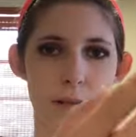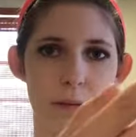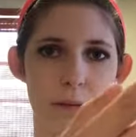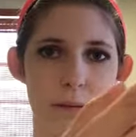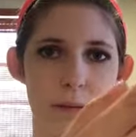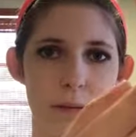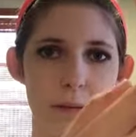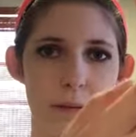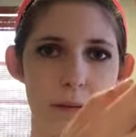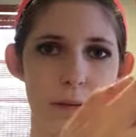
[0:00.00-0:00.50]

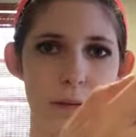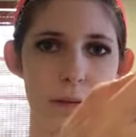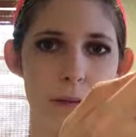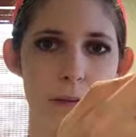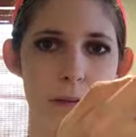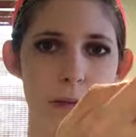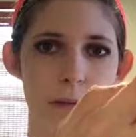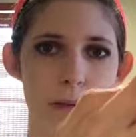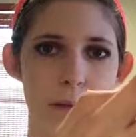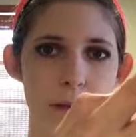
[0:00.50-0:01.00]

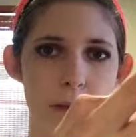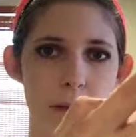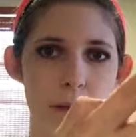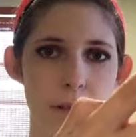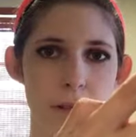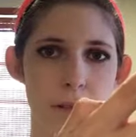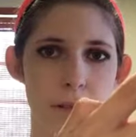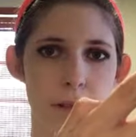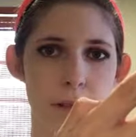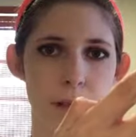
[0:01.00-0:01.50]

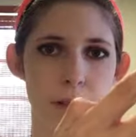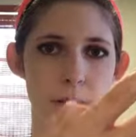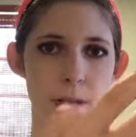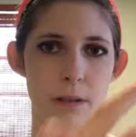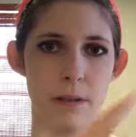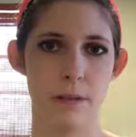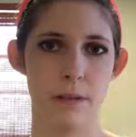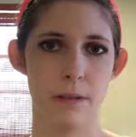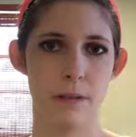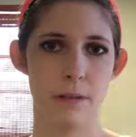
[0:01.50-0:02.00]

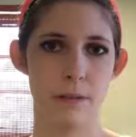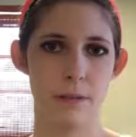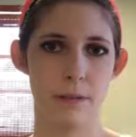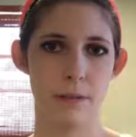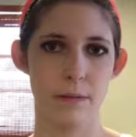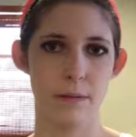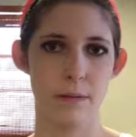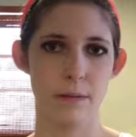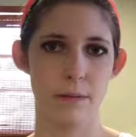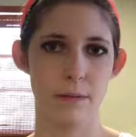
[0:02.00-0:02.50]
Nobody speaks.